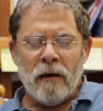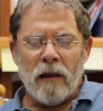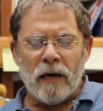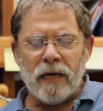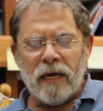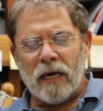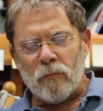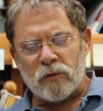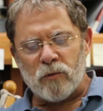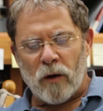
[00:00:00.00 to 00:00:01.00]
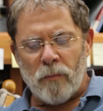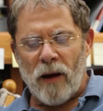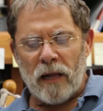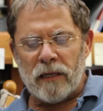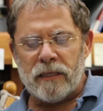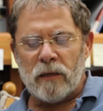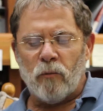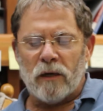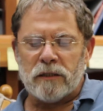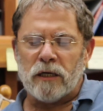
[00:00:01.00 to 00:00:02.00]
Locking in was what a pilot did
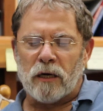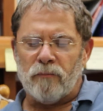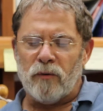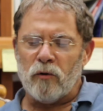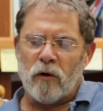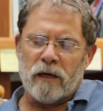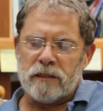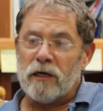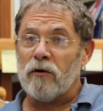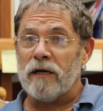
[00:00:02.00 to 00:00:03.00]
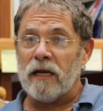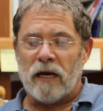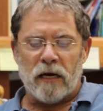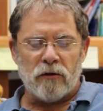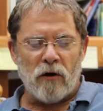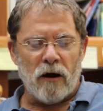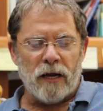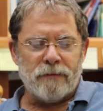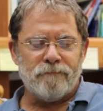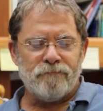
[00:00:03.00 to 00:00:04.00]
once the computer had zeroed in on a target.